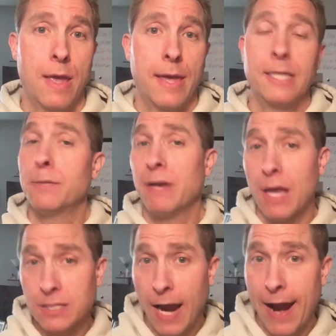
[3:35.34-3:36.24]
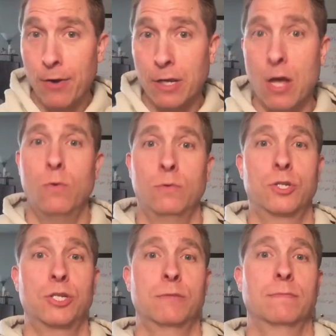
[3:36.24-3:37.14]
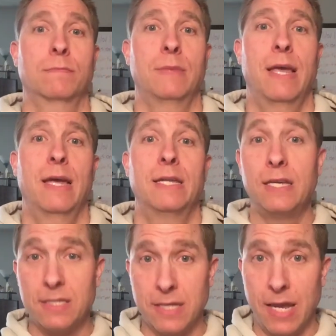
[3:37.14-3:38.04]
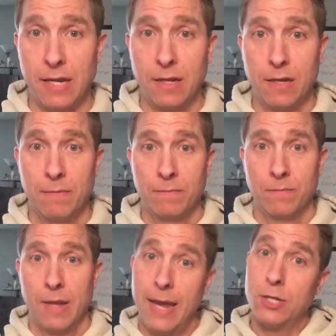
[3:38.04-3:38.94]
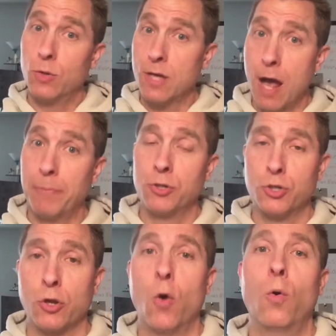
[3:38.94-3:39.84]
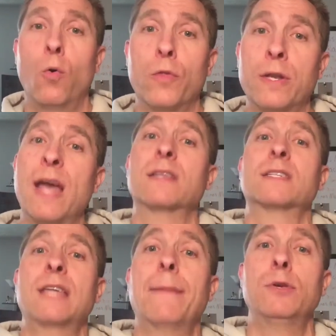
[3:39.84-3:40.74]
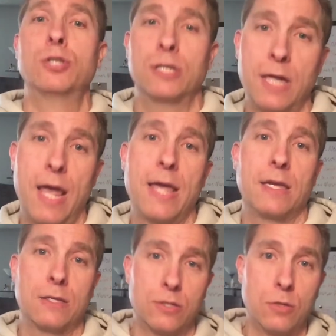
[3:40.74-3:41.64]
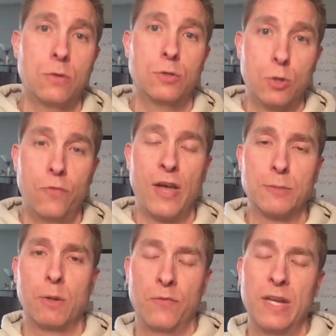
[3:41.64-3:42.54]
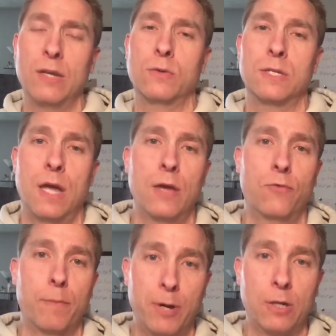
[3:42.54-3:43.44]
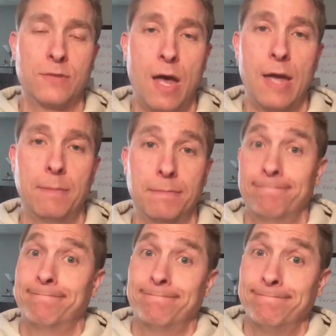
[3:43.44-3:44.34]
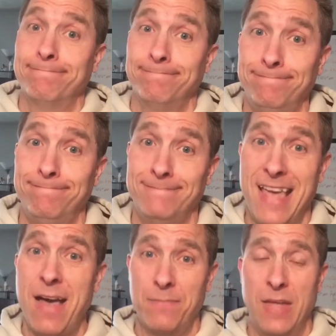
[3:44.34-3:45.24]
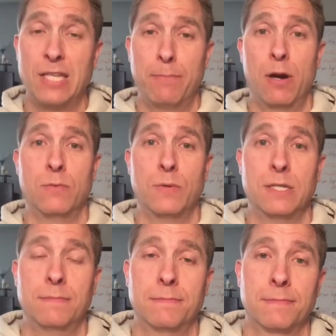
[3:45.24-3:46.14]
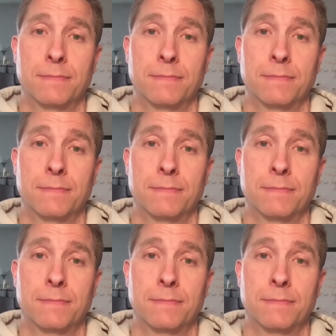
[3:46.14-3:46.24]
Is it because I hired a coach and he said, hey, to accomplish your goal, the next step you should take is do 2 Facebook videos a day for a period of time? Yeah, that's part of the reason.